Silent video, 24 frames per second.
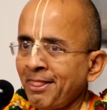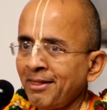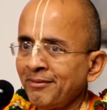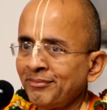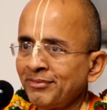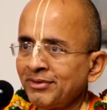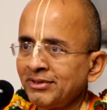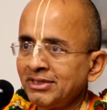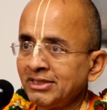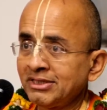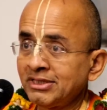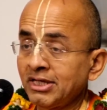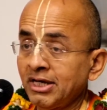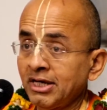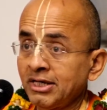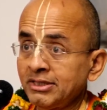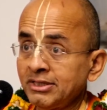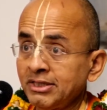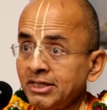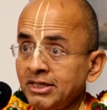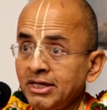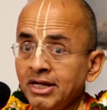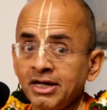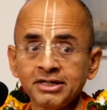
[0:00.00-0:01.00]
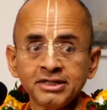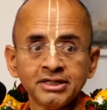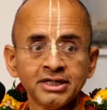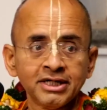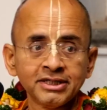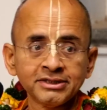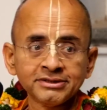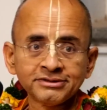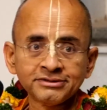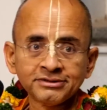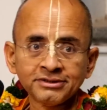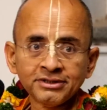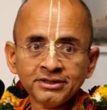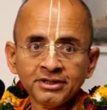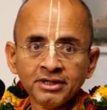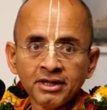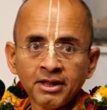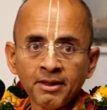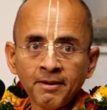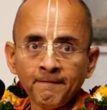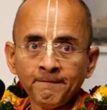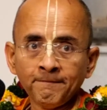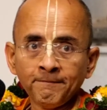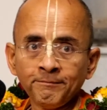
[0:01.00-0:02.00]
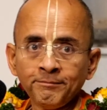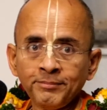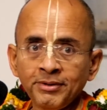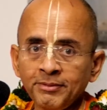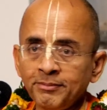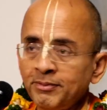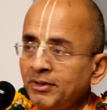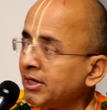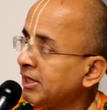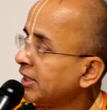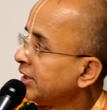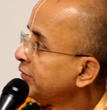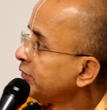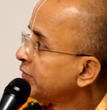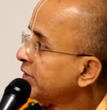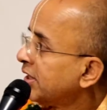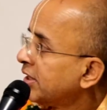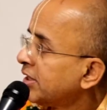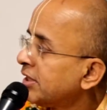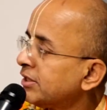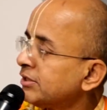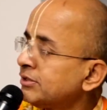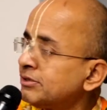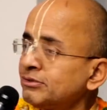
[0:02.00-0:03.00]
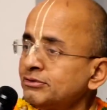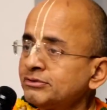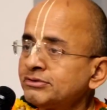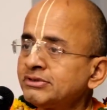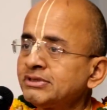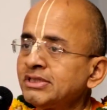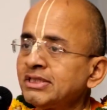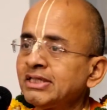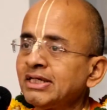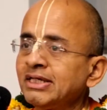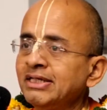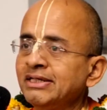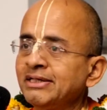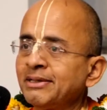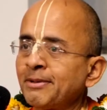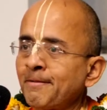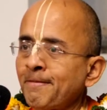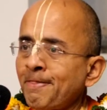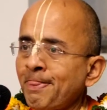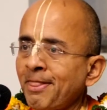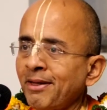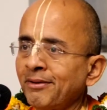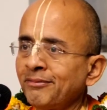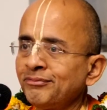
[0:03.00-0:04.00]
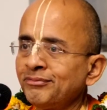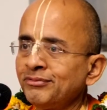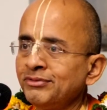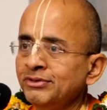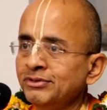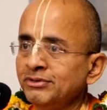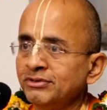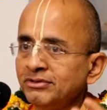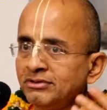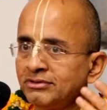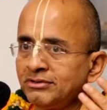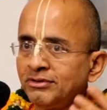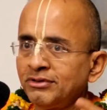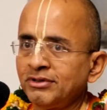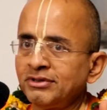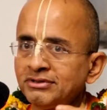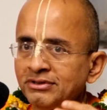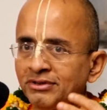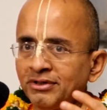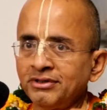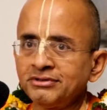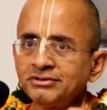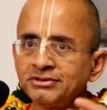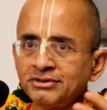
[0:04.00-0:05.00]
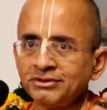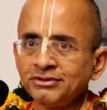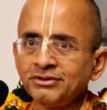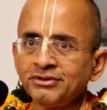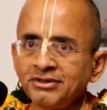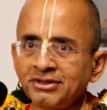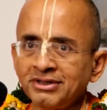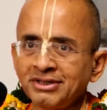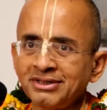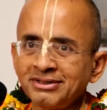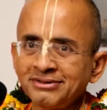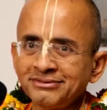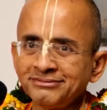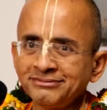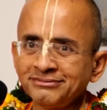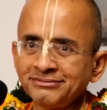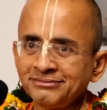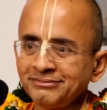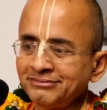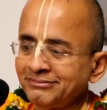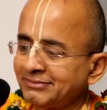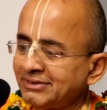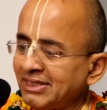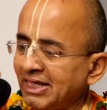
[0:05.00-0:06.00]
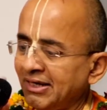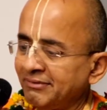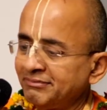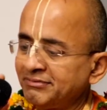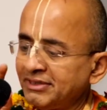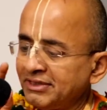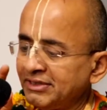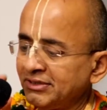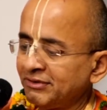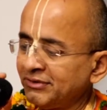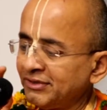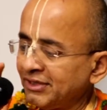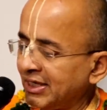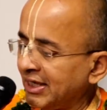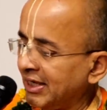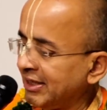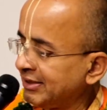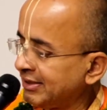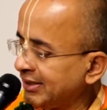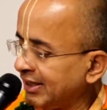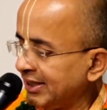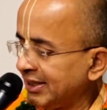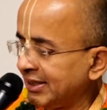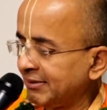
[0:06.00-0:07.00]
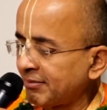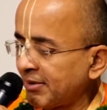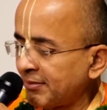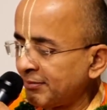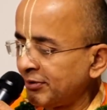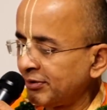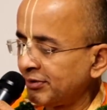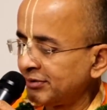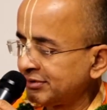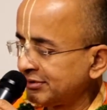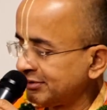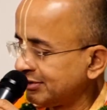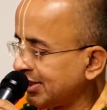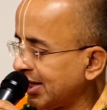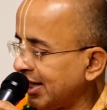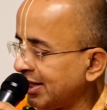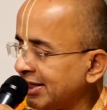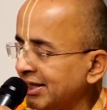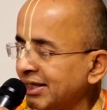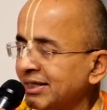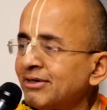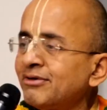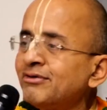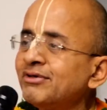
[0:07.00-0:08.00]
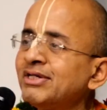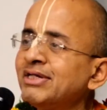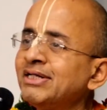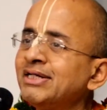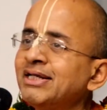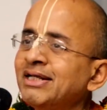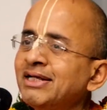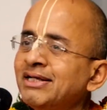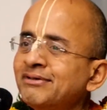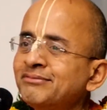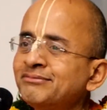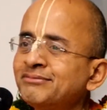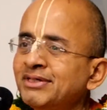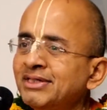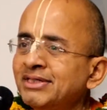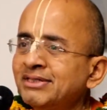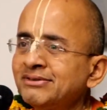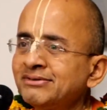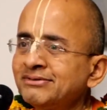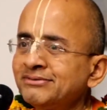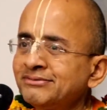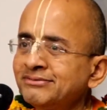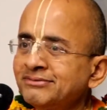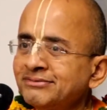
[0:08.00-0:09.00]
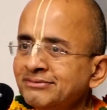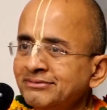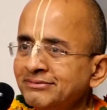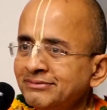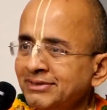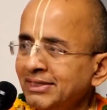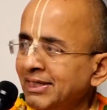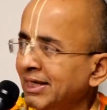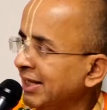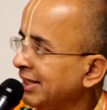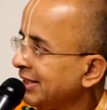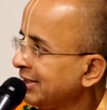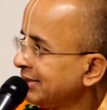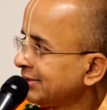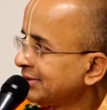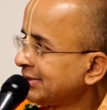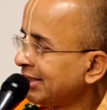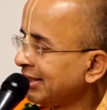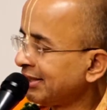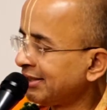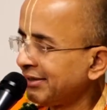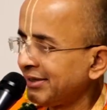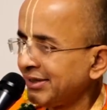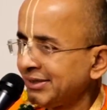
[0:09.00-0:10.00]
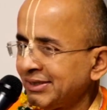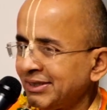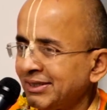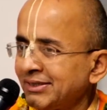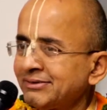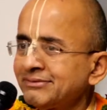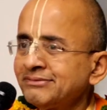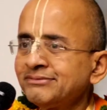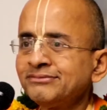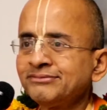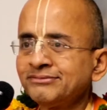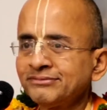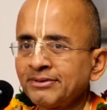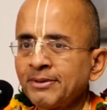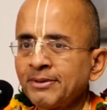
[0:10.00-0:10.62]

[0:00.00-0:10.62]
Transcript: Nityananda and Haridas, people in Kali Yuga are too sickly. You go door to door, tap the door and tell them about chanting holy name and reading Gita and all that.